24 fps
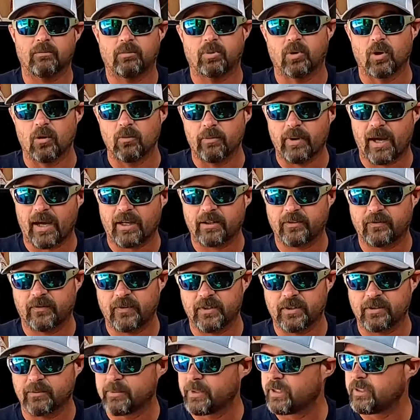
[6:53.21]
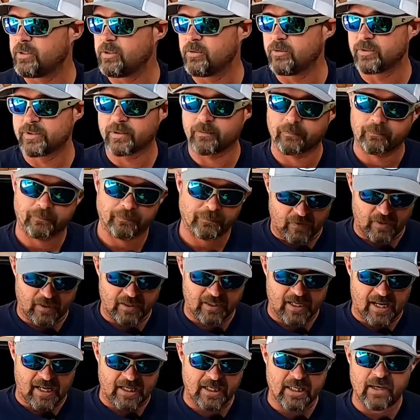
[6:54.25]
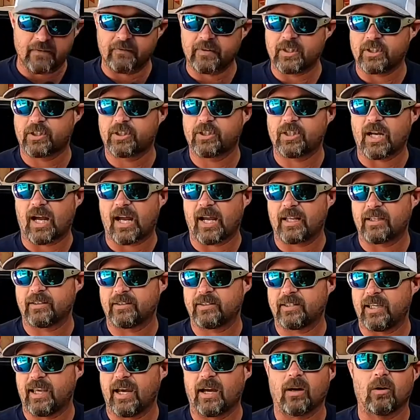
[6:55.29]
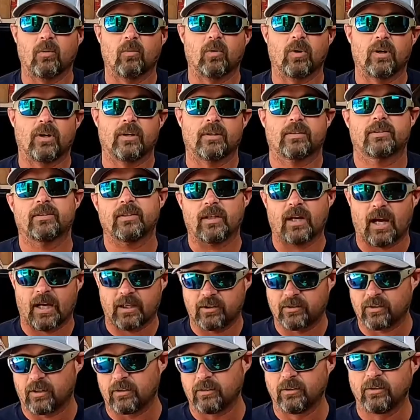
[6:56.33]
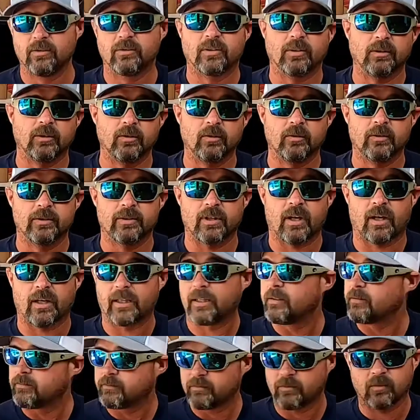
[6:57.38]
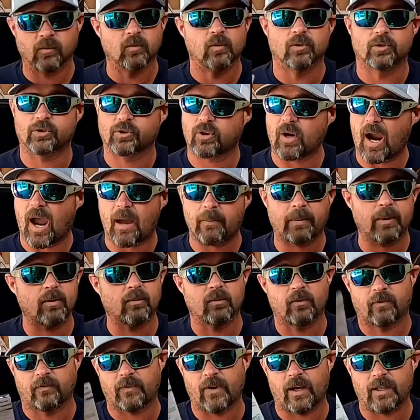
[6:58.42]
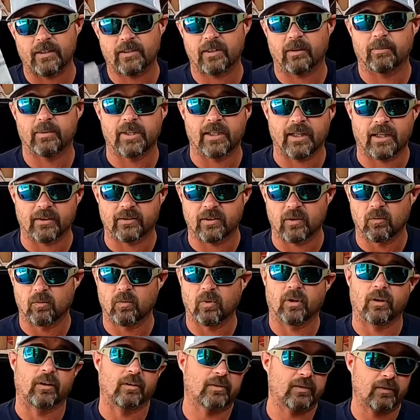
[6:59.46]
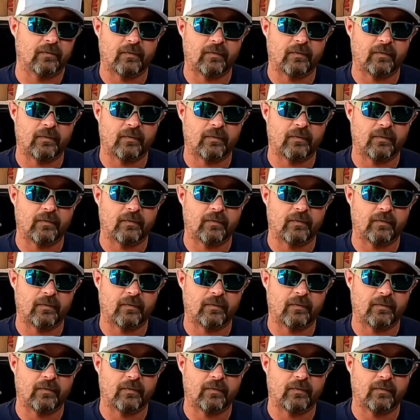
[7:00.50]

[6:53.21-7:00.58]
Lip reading: Pro bass fishermen use it. Figured I'd give it a shot, see how it works. I start losing lures on it, we'll scrap it, we'll find something else that works.